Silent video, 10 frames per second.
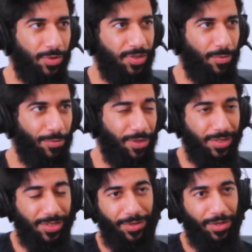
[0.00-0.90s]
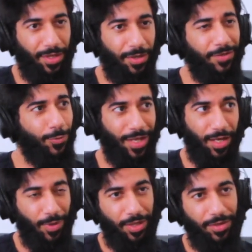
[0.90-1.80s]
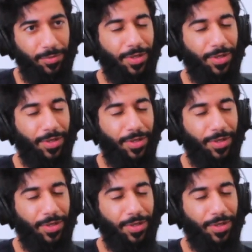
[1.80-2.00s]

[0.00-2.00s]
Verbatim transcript: with some things here and there, even with Al Albani.